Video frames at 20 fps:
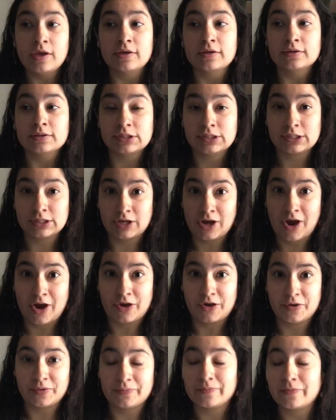
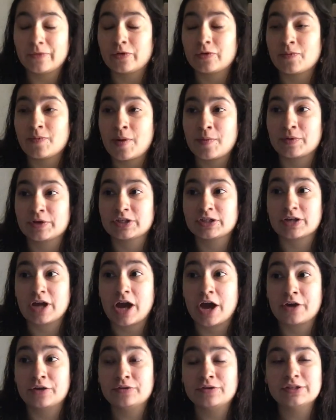Staccato. Remember,
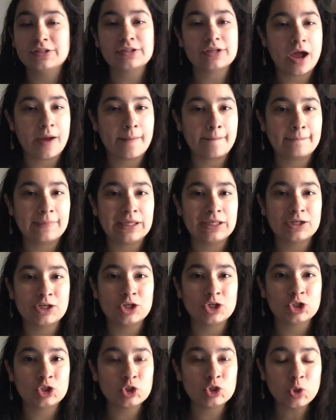staccato does not mean
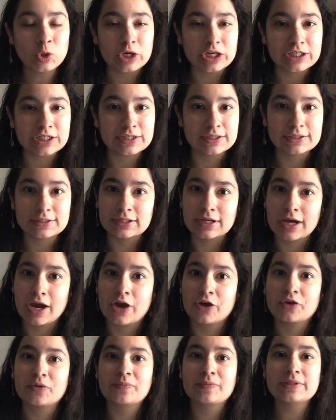short.
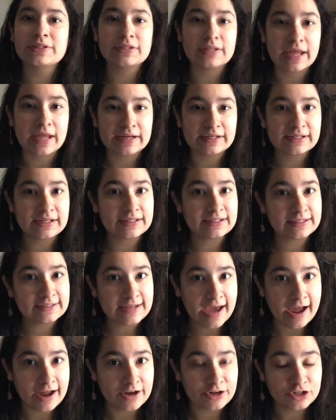Staccato means light and
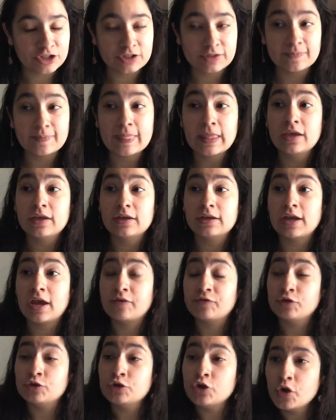detached. Now,
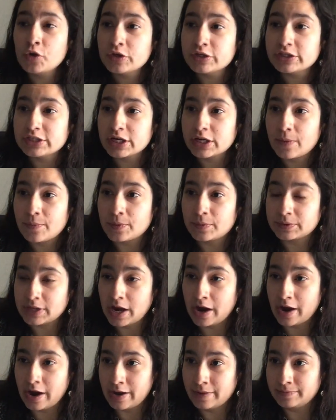if you noticed a couple of
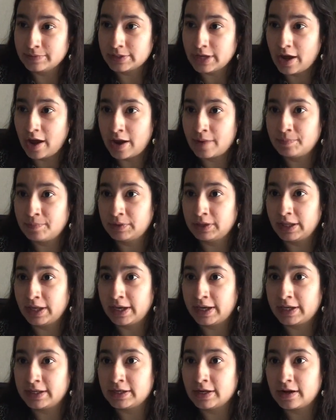times, I
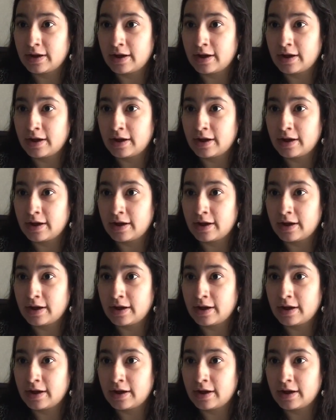played,